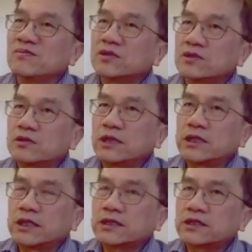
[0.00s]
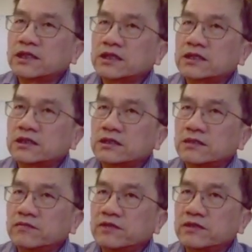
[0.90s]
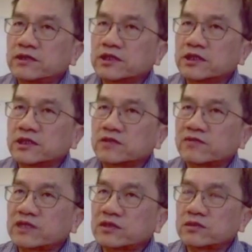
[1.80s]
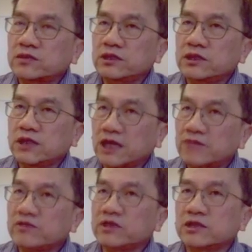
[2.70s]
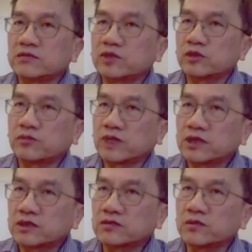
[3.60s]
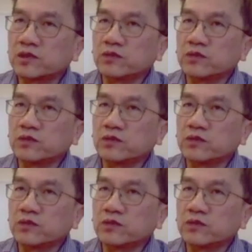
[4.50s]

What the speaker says: So that's not a very satisfactory life in terms of monetary